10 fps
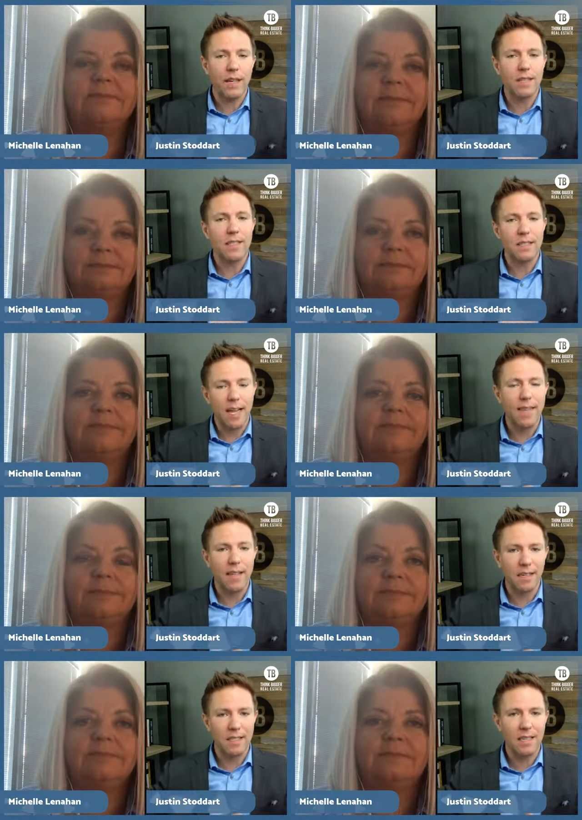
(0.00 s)
Speaker 1: that can sustain
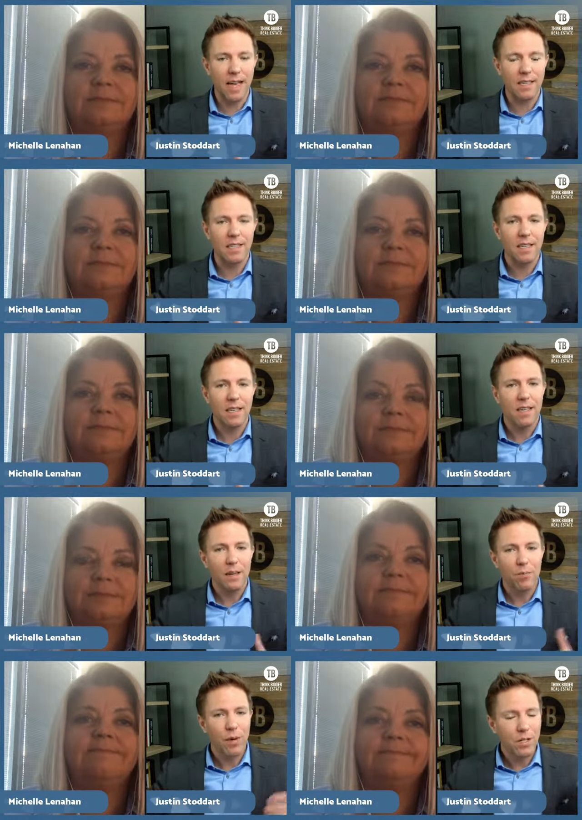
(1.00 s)
that success,
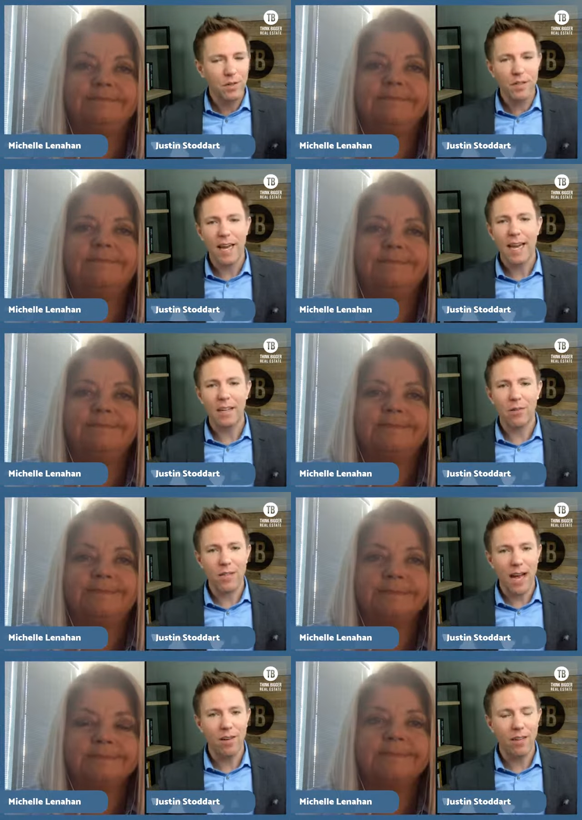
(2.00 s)
pretty soon the tide goes
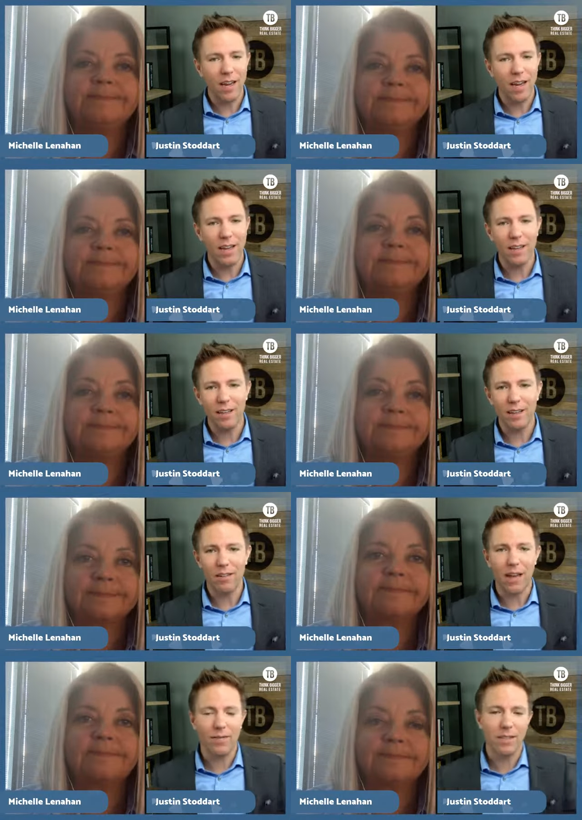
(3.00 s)
out and you're
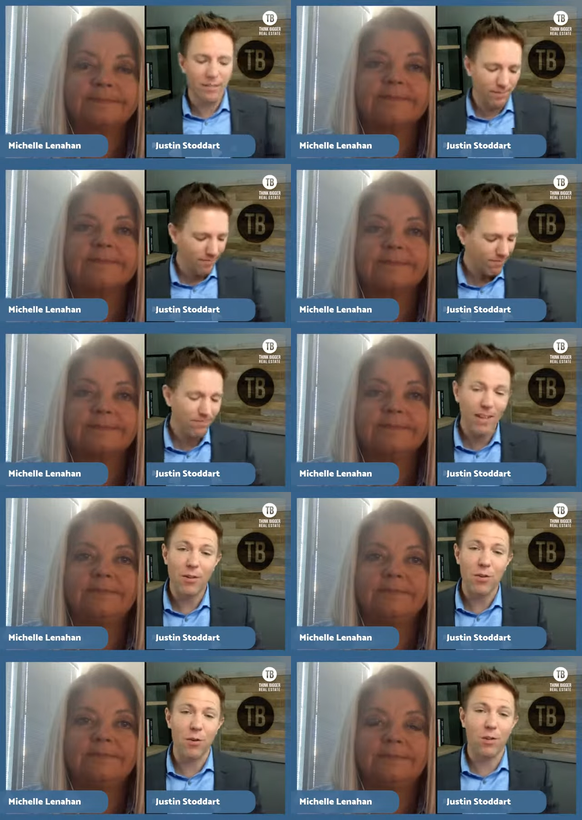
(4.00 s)
left without
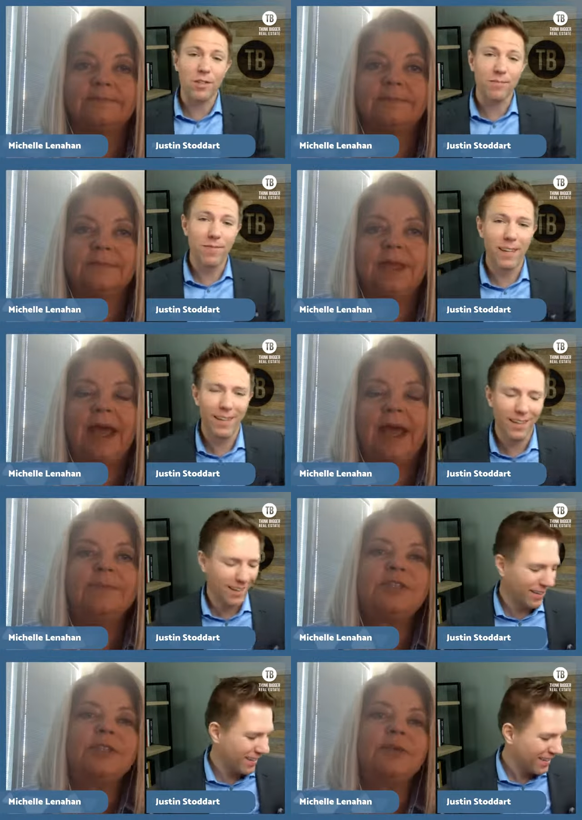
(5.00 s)
your shorts.
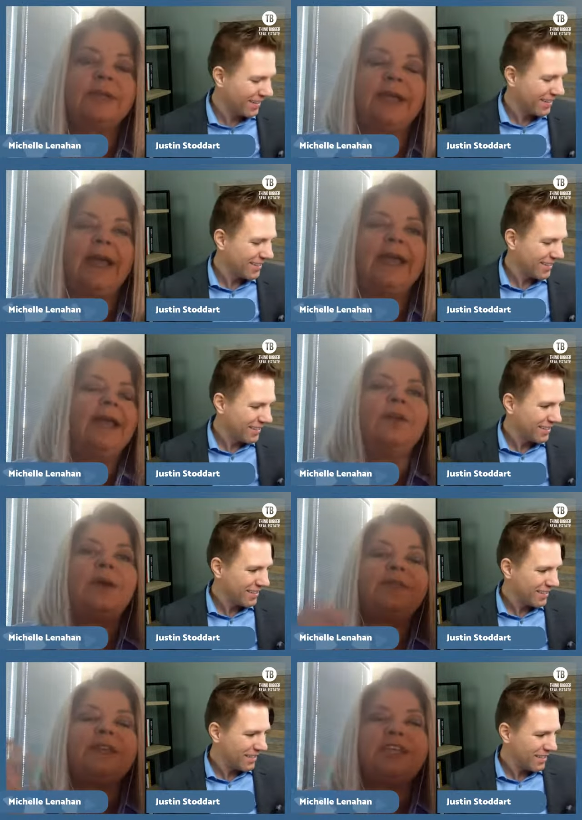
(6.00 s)
Speaker 2: Absolutely. And, and you know,
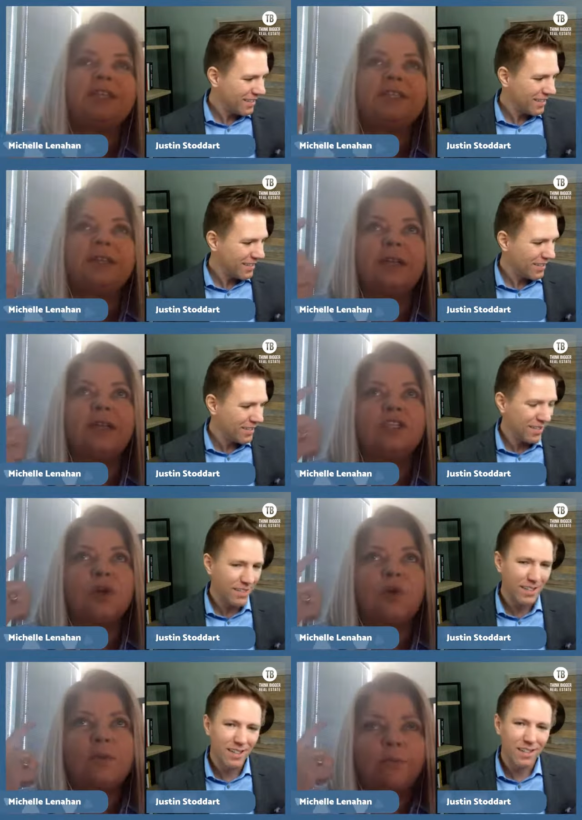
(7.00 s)
I think, Justin, it's
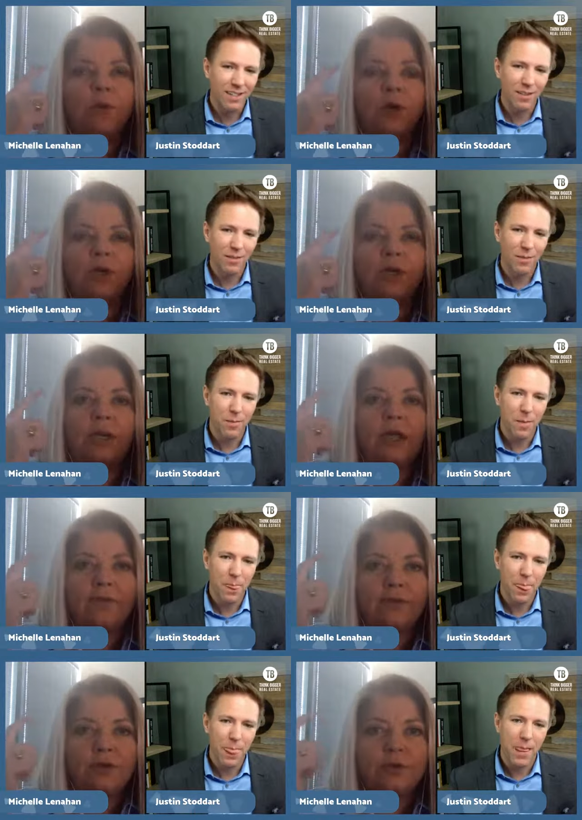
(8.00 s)
so important
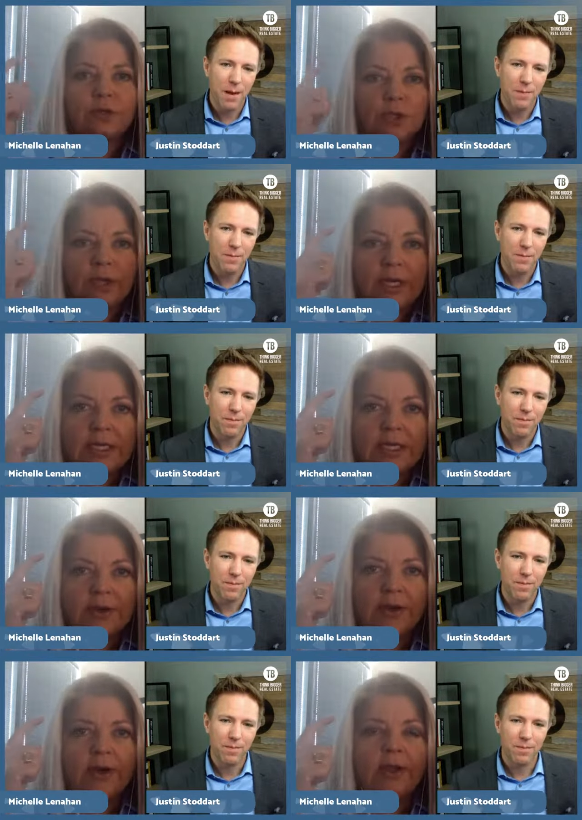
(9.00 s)
for you to learn it
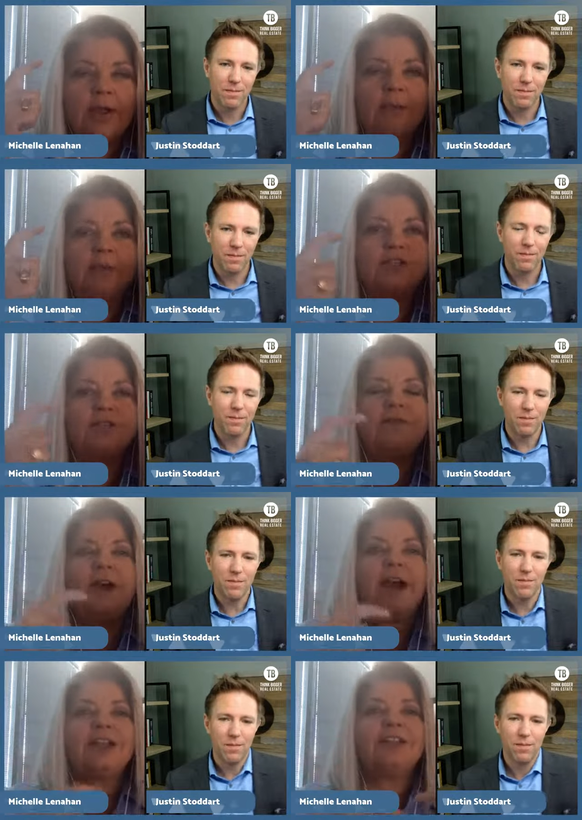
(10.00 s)
here. But you've
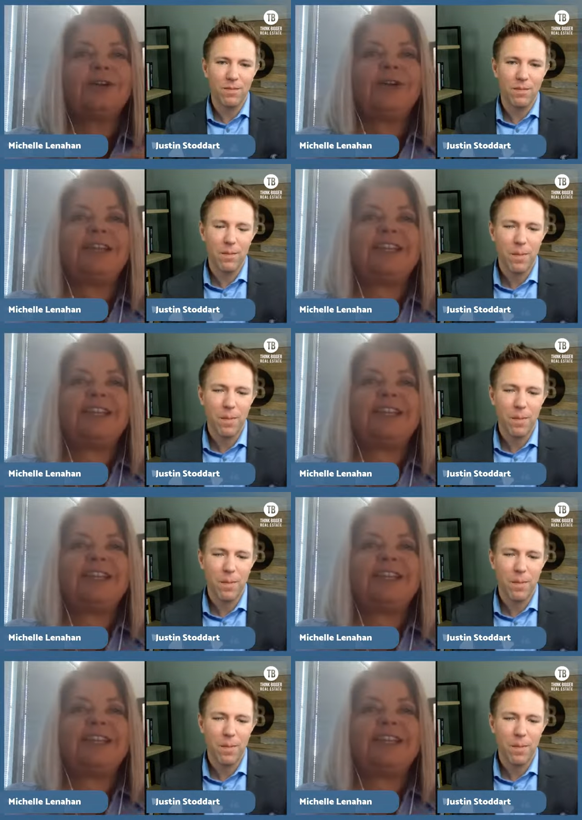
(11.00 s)
got to learn it